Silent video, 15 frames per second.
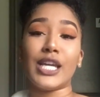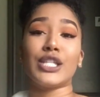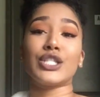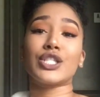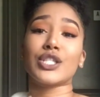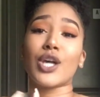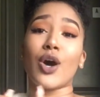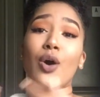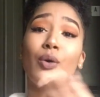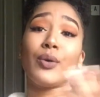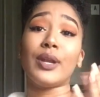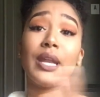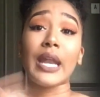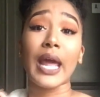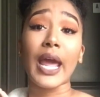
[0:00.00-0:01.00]
And
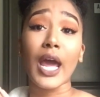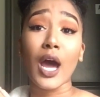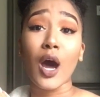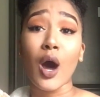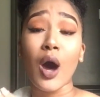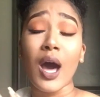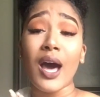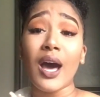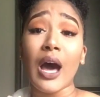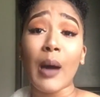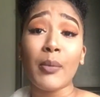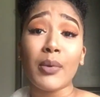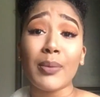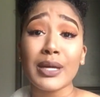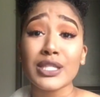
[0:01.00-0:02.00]
so now
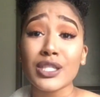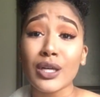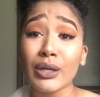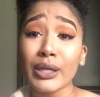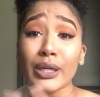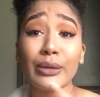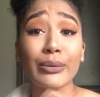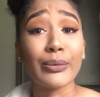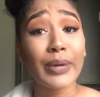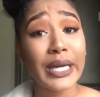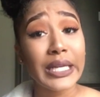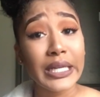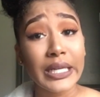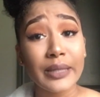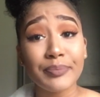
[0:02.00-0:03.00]
I'm about to go get
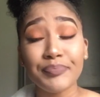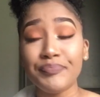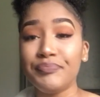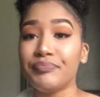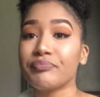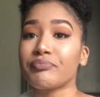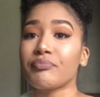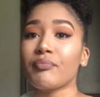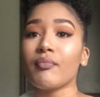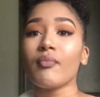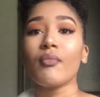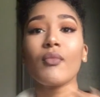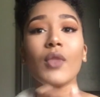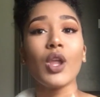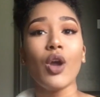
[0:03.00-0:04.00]
ready
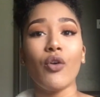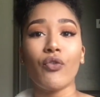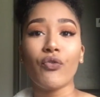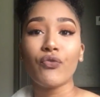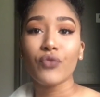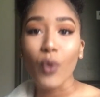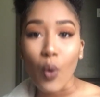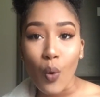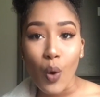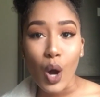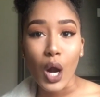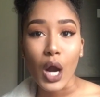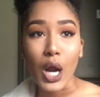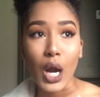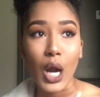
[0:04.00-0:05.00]

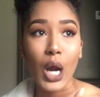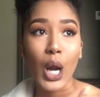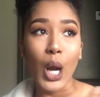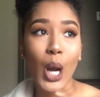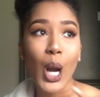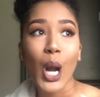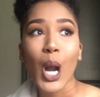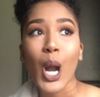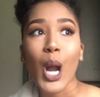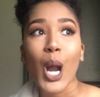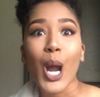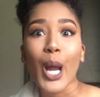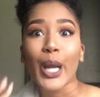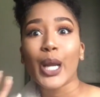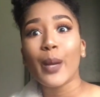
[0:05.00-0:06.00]
for
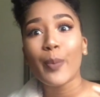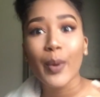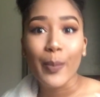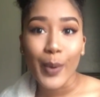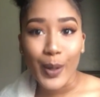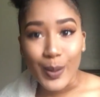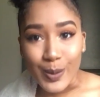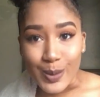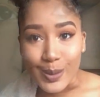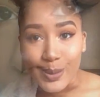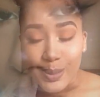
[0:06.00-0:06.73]
the proposal.